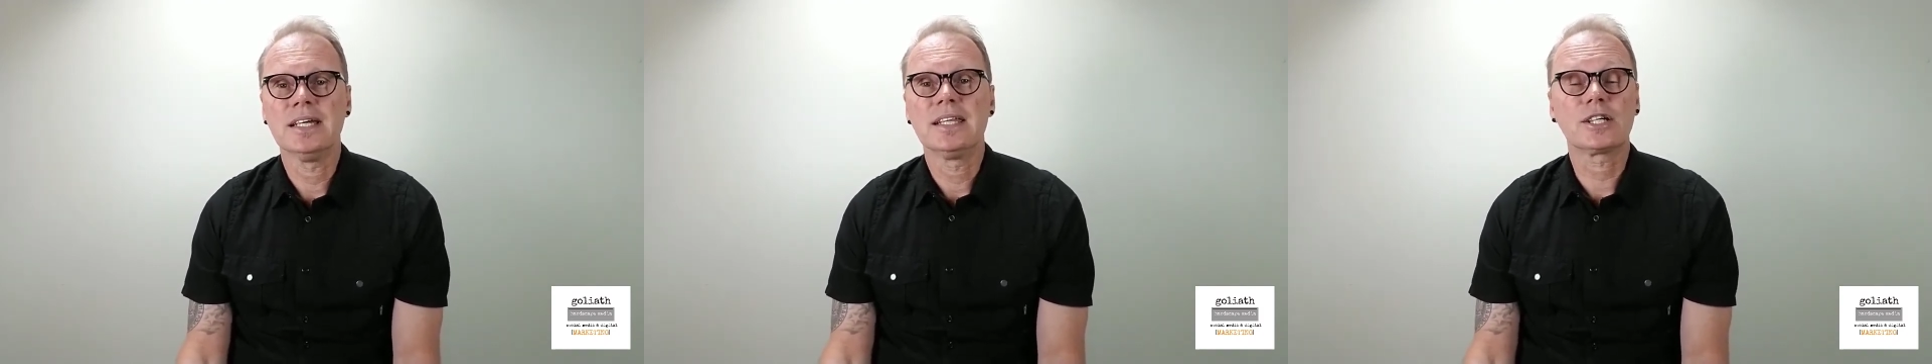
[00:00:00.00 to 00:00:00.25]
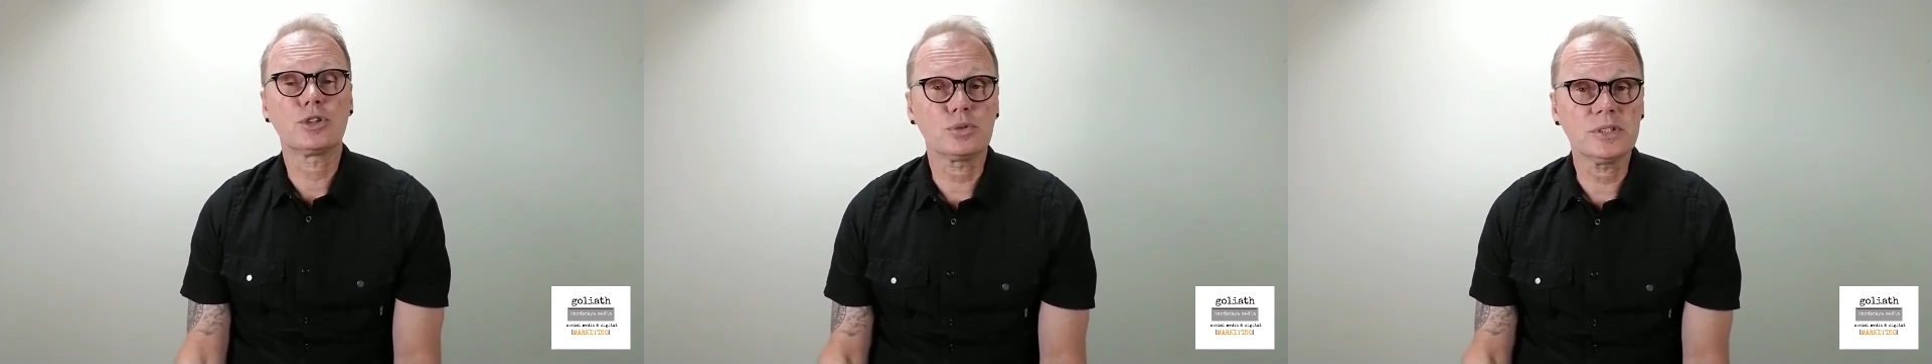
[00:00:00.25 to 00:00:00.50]

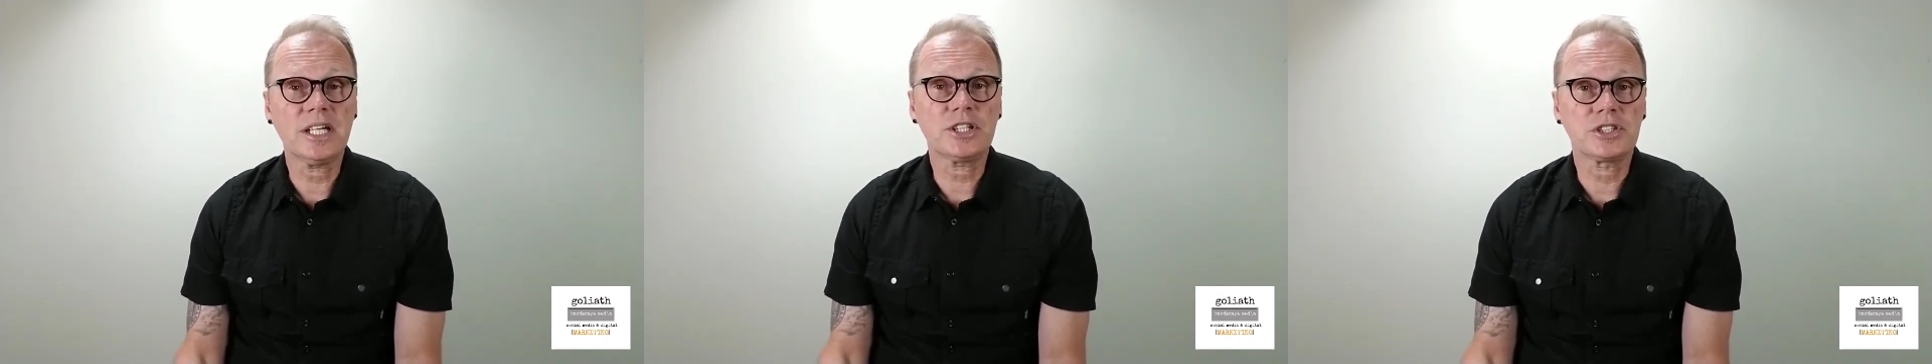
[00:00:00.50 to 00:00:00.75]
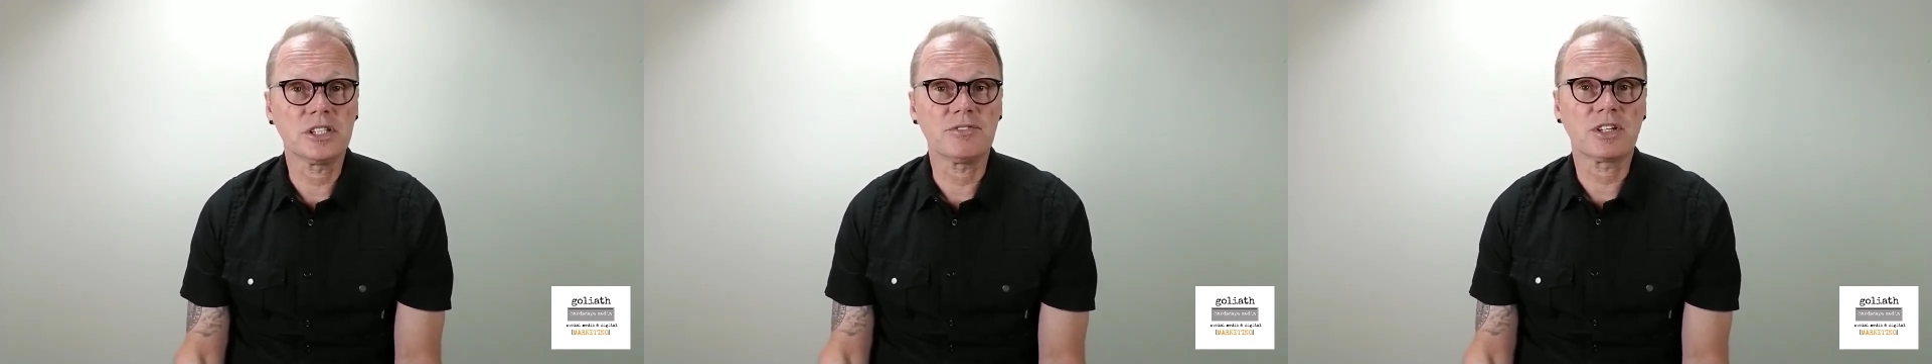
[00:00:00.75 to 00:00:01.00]
the
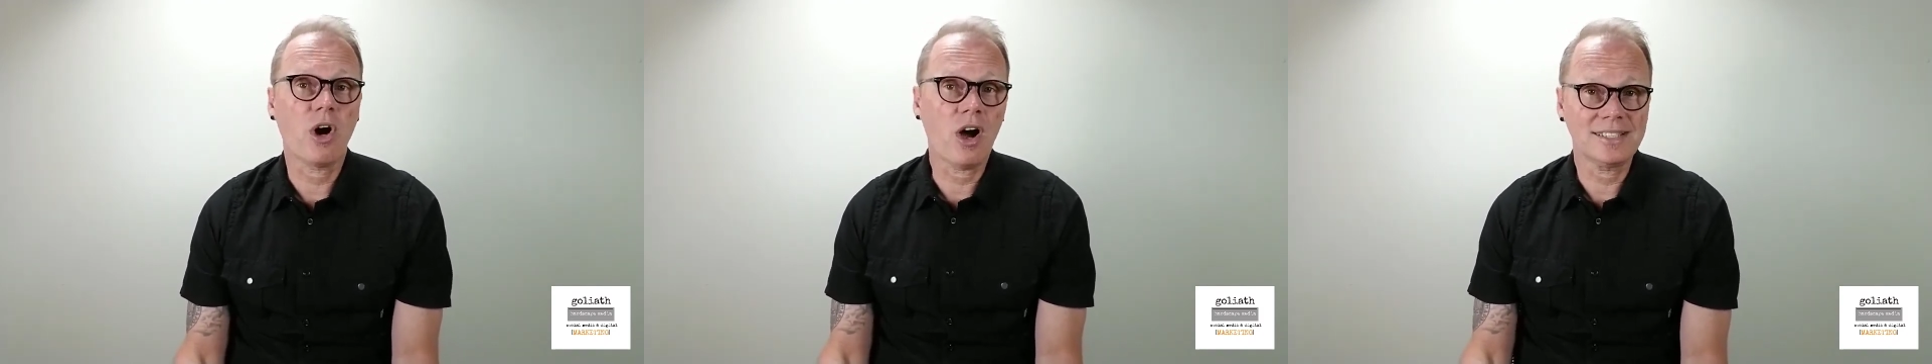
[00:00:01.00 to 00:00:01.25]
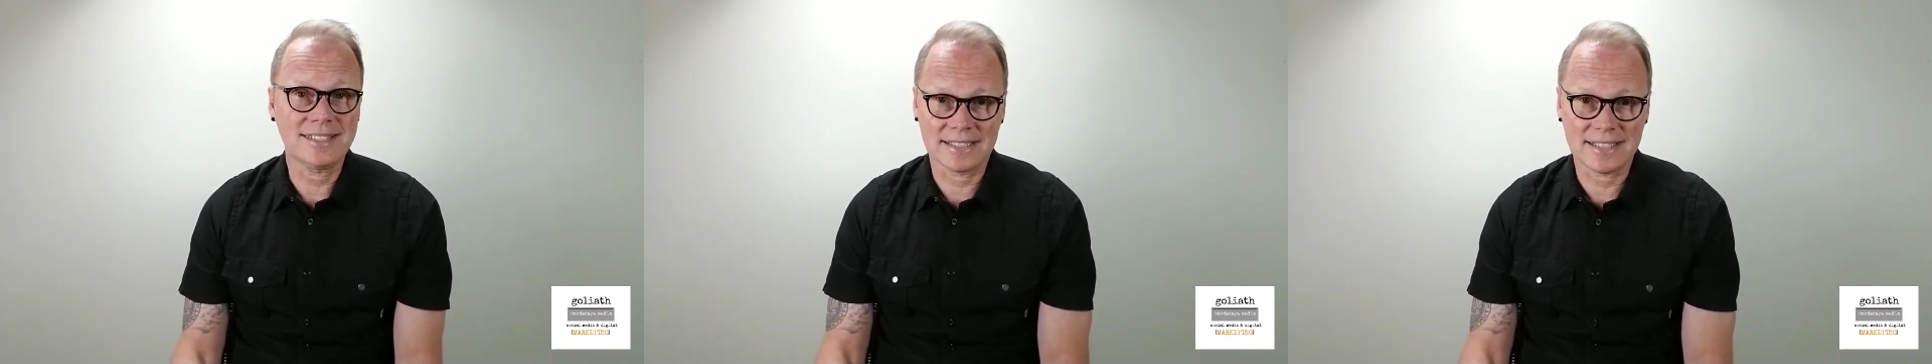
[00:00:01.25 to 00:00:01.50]
creation of a
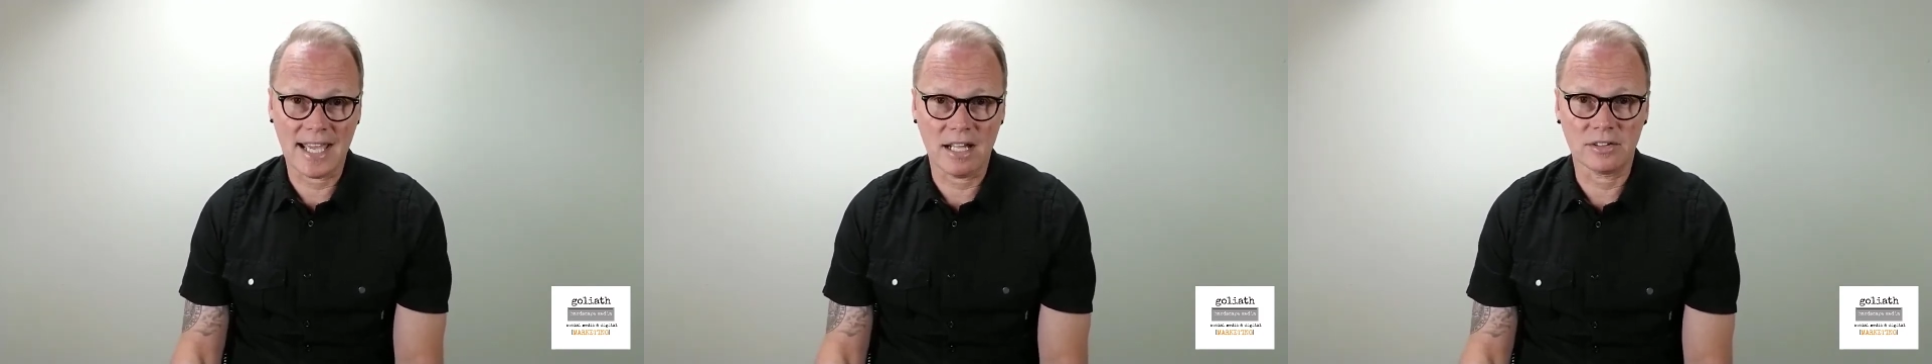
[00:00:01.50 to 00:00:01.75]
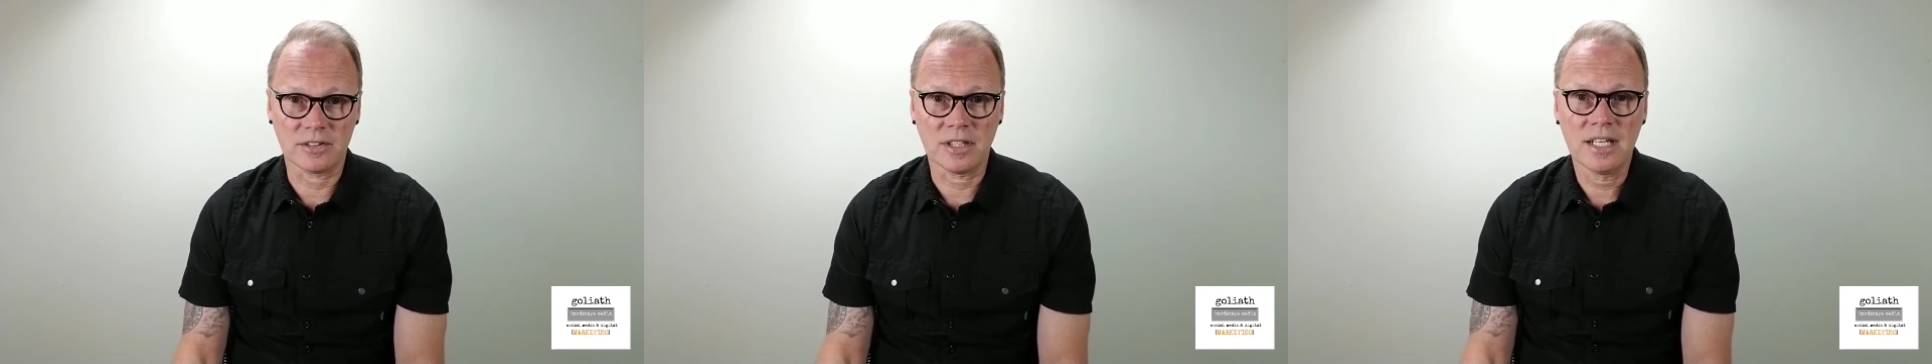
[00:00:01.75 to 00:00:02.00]
content
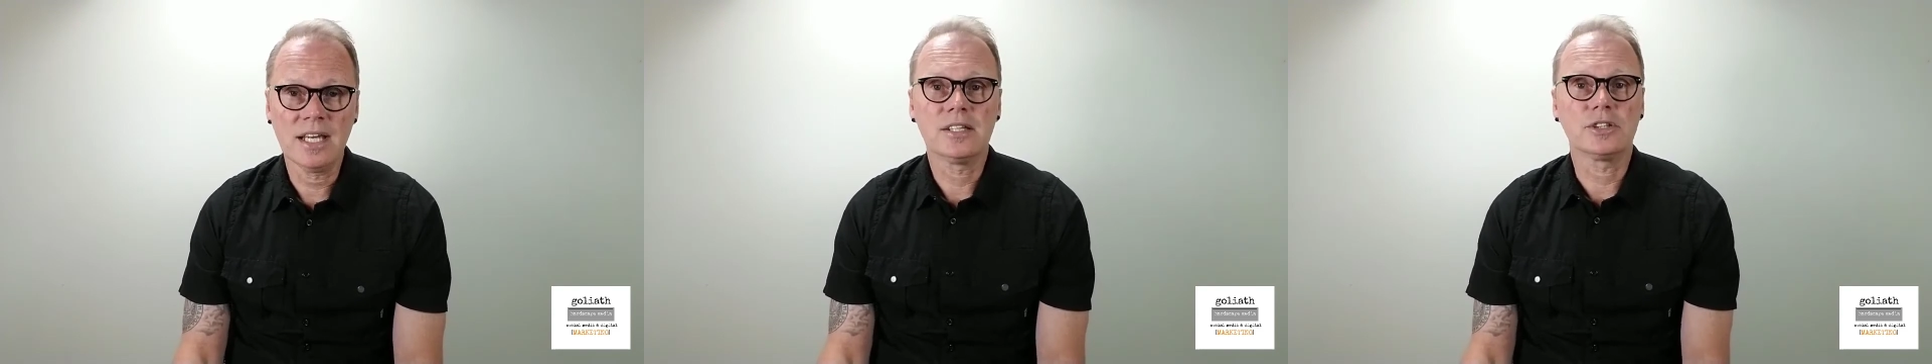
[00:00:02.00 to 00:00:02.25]
calendar,